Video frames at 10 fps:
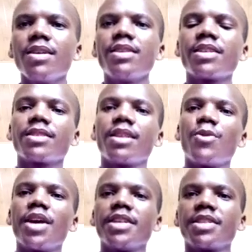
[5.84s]
Just the
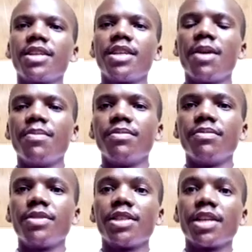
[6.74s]
way I said, I'm
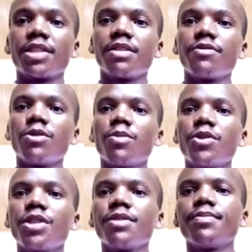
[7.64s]
teacher Stephen Monde.